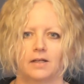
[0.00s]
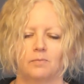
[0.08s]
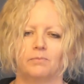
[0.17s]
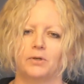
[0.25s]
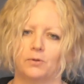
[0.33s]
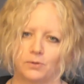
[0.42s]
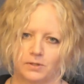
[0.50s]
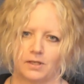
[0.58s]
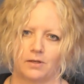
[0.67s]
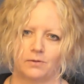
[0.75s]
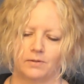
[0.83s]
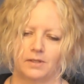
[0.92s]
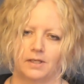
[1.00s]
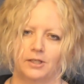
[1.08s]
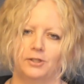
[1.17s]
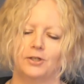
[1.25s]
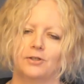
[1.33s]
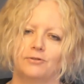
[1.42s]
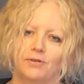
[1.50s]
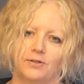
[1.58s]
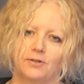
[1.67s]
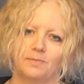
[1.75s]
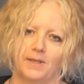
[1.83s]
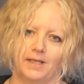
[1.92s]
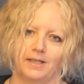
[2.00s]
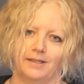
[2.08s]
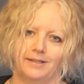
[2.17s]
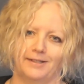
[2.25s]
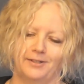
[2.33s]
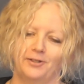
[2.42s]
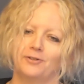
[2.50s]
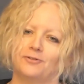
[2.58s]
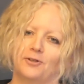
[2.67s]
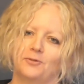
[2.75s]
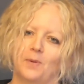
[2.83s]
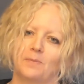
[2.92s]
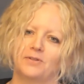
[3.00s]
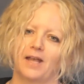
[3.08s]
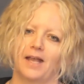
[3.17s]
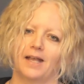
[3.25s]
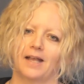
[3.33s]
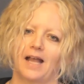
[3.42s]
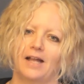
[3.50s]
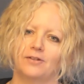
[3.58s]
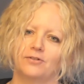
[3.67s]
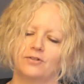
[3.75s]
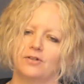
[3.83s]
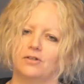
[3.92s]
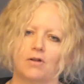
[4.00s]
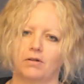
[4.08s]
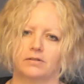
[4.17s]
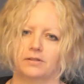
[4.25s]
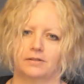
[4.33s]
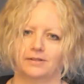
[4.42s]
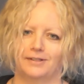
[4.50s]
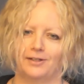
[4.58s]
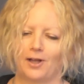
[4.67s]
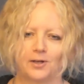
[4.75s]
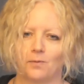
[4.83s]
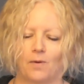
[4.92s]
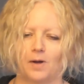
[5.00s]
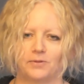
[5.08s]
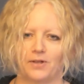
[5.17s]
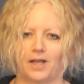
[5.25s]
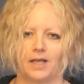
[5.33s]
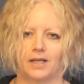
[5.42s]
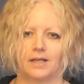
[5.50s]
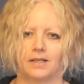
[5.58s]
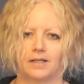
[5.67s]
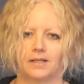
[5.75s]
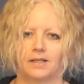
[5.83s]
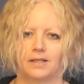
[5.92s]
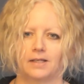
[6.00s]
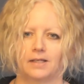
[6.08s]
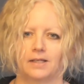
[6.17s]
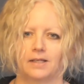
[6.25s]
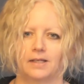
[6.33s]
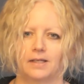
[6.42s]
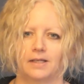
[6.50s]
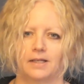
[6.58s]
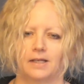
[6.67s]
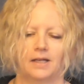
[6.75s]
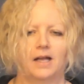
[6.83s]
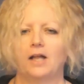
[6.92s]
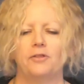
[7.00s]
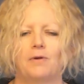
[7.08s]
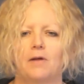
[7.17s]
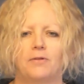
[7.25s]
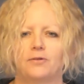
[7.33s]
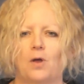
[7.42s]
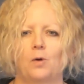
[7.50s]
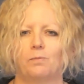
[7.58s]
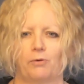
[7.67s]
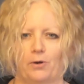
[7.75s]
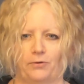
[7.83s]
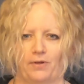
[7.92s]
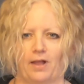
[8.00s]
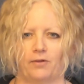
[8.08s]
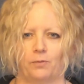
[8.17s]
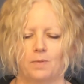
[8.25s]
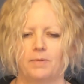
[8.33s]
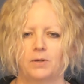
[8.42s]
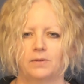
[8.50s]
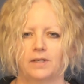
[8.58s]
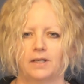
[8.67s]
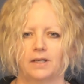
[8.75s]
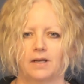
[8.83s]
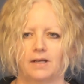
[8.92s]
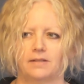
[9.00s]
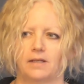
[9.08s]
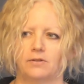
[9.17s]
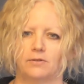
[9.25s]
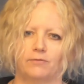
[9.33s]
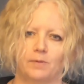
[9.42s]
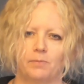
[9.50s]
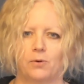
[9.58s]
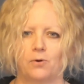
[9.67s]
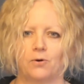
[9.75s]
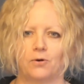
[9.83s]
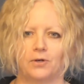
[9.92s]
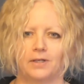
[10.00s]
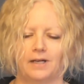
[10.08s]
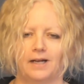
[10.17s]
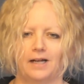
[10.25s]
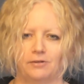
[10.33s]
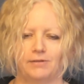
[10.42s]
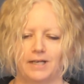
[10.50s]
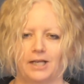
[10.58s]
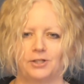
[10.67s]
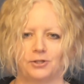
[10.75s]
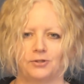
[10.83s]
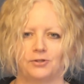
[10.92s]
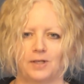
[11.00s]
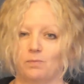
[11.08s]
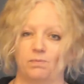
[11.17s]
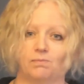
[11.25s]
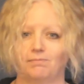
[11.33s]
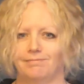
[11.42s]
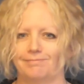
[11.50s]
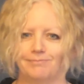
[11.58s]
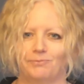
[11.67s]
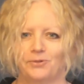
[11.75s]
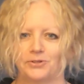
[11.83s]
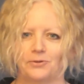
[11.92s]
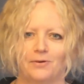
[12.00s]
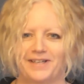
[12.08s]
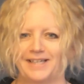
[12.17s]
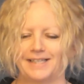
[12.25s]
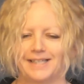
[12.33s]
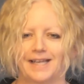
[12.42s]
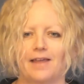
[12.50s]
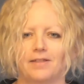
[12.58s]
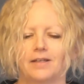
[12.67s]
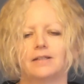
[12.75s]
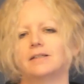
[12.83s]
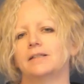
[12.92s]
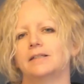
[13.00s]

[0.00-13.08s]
but also you can trust me, you can trust what I'm saying and not like what I'm saying. And throughout this whole process, we're building a sense of rapport and relationship. We're sort of in it together.